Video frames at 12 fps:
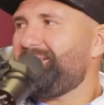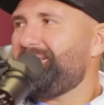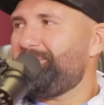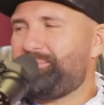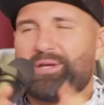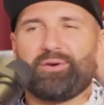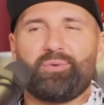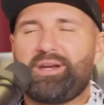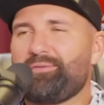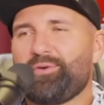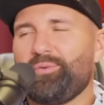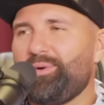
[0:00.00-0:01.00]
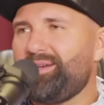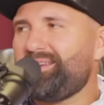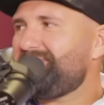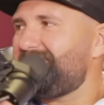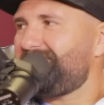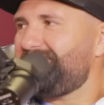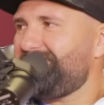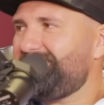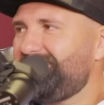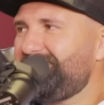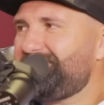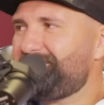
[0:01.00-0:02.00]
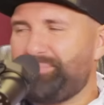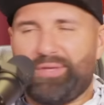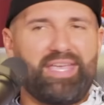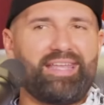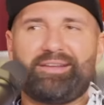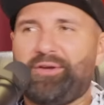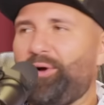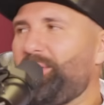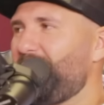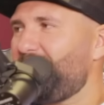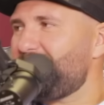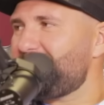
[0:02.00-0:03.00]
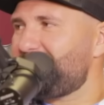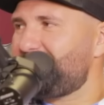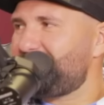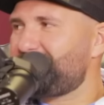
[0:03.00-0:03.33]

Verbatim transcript: a beer, whatever it was, playing cards,